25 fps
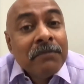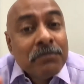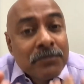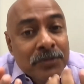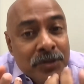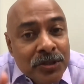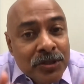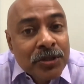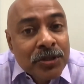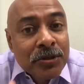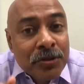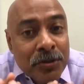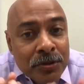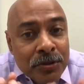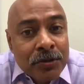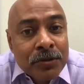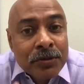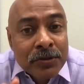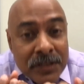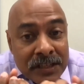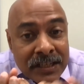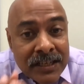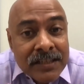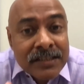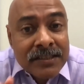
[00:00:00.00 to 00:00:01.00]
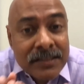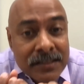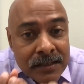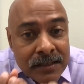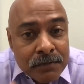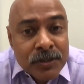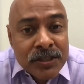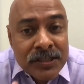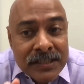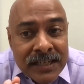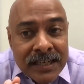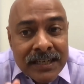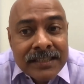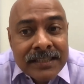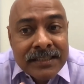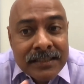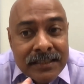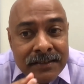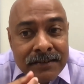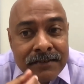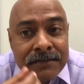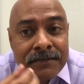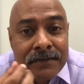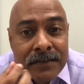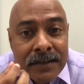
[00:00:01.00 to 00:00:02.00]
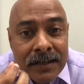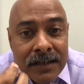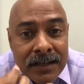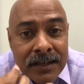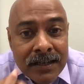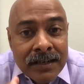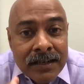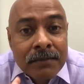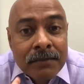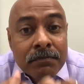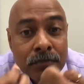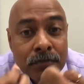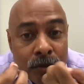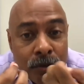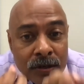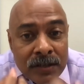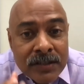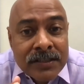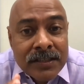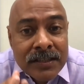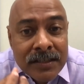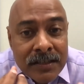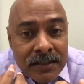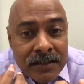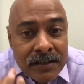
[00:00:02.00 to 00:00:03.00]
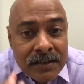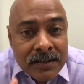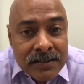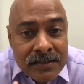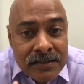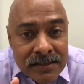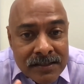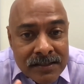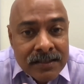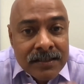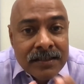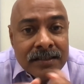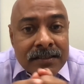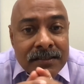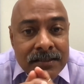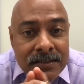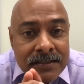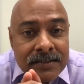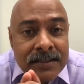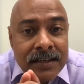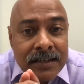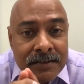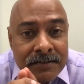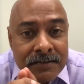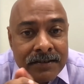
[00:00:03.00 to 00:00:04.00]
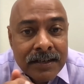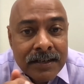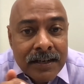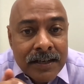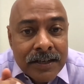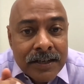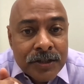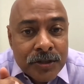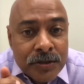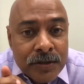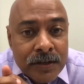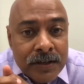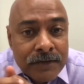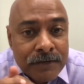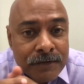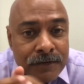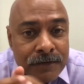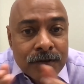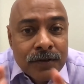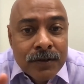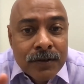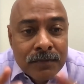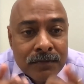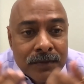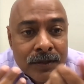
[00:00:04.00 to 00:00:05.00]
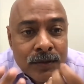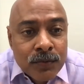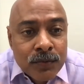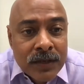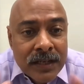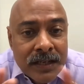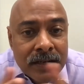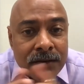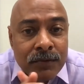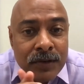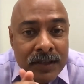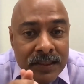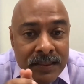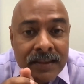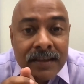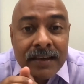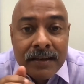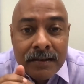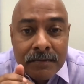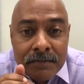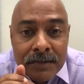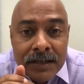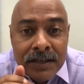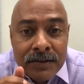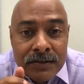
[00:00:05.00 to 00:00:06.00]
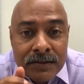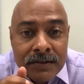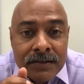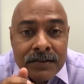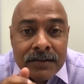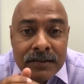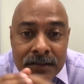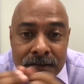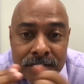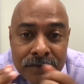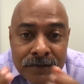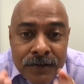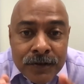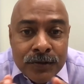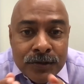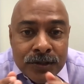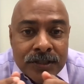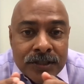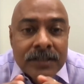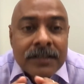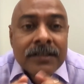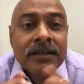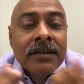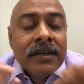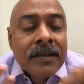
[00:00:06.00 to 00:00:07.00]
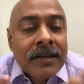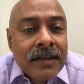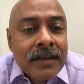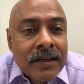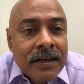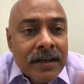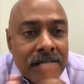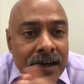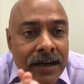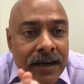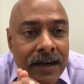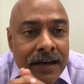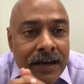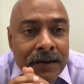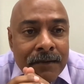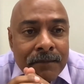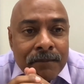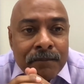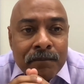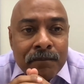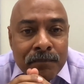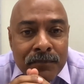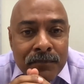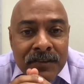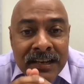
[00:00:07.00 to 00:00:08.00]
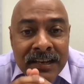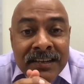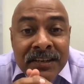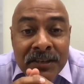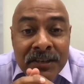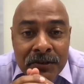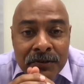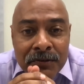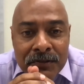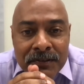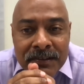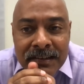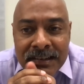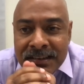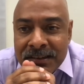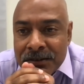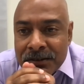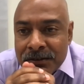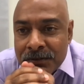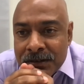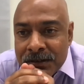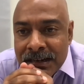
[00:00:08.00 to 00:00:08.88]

to these substantive political concerns that really should inform the way we think about the future. Thank you. Thank you.